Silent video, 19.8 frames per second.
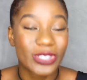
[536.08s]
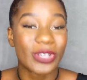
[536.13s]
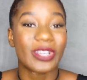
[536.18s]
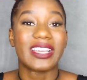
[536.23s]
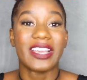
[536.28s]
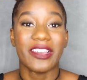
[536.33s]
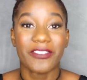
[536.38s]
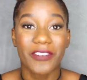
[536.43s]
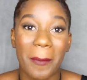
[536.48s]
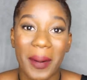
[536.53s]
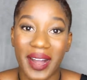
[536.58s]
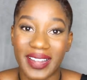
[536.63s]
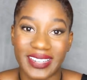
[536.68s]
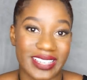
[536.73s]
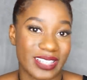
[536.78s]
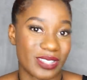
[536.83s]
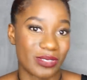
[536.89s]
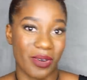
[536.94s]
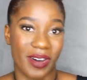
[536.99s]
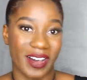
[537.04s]
To give up
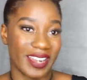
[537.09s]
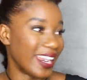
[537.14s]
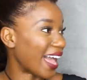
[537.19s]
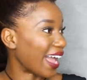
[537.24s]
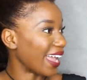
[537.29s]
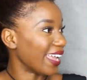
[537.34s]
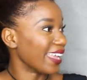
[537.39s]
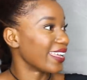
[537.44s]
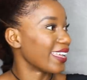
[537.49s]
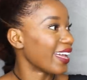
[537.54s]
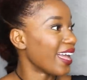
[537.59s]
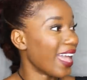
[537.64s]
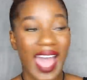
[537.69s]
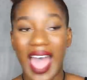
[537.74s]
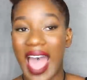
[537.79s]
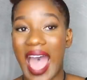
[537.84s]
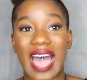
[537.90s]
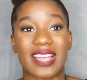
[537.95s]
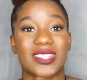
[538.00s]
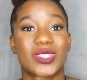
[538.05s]
on this one, like
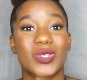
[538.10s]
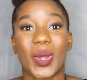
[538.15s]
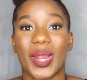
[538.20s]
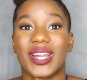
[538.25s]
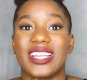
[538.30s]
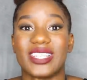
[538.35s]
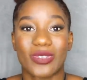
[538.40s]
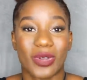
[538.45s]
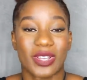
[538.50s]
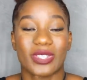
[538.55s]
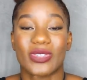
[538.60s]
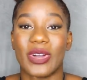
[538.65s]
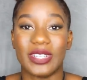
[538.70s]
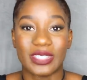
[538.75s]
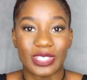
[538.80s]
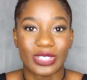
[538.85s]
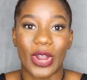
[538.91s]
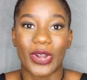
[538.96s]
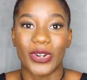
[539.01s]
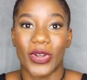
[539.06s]
I swear this was
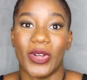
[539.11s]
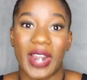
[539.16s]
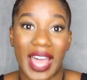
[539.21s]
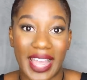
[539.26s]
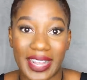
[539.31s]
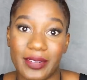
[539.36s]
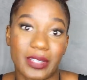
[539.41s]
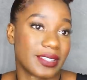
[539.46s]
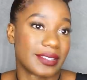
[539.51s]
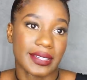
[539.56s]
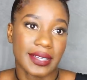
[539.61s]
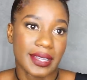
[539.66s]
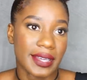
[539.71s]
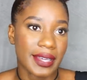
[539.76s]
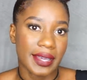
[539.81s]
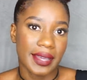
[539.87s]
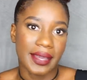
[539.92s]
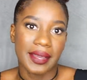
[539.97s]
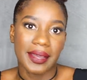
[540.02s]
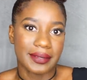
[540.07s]
going to turn out like
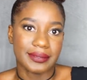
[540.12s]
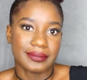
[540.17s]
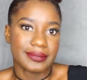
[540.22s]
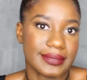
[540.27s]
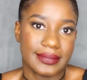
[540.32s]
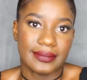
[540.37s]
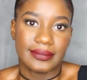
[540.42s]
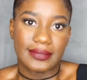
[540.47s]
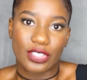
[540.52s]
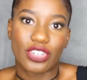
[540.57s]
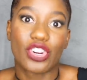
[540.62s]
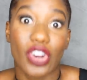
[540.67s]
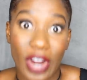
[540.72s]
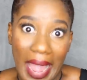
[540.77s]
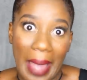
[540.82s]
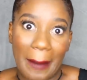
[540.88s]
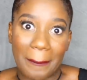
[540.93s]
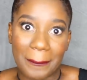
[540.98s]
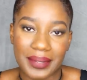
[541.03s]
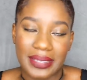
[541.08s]

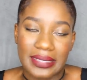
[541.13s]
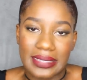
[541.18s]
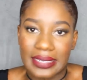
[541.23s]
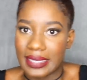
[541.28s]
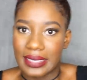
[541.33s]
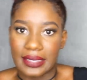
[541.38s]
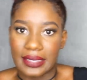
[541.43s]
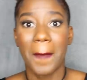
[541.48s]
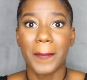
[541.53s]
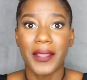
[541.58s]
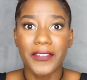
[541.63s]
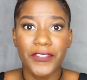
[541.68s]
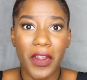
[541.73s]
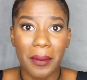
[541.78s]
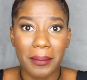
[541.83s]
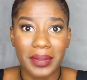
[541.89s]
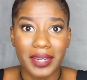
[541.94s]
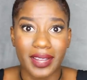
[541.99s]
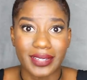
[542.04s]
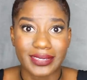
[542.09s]
crap.
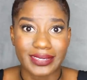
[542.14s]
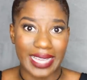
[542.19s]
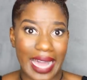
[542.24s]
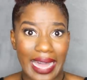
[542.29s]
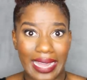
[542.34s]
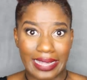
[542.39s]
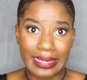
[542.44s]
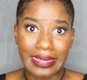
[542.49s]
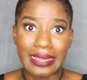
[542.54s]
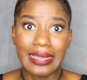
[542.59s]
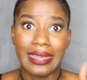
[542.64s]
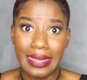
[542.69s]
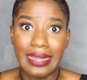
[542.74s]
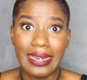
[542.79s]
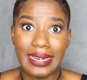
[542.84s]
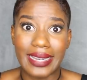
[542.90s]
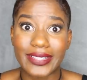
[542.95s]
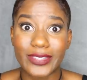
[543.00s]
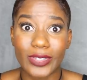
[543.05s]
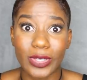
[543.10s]
Before we done talk,
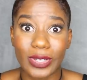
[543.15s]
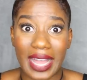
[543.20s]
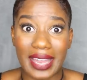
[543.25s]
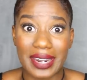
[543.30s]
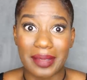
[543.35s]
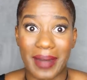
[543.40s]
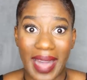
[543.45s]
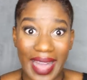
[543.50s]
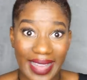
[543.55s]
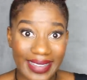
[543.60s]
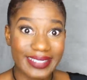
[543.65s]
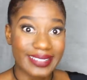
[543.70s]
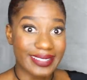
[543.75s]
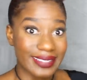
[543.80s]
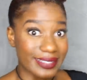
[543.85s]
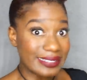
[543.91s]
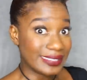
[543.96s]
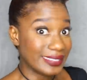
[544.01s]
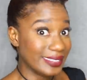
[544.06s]
let's look at the back.